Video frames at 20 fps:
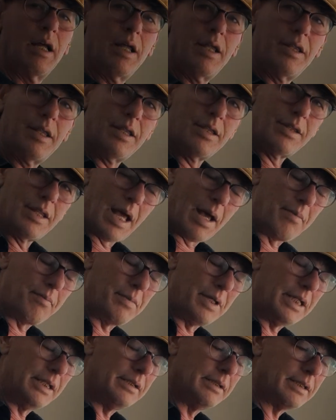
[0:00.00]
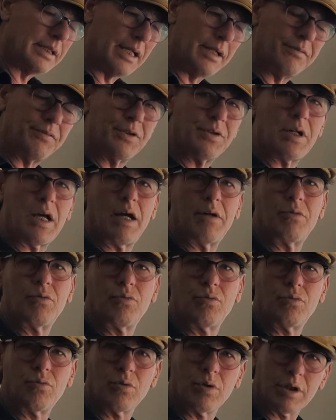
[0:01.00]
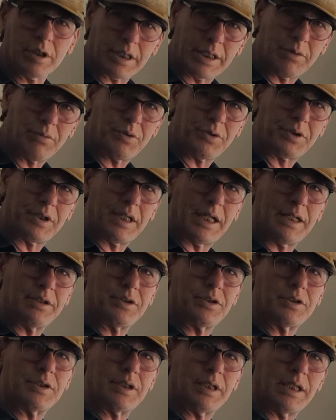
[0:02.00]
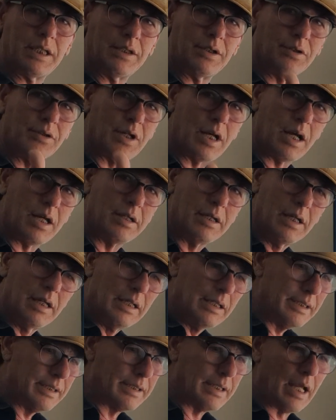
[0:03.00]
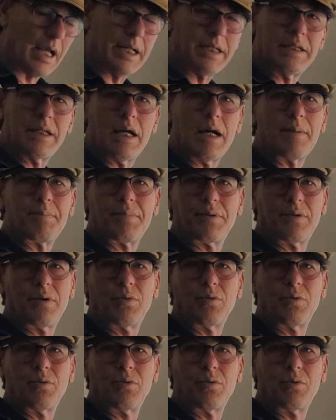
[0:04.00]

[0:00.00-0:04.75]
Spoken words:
And that means that if you're not working with an agency, you're not signed up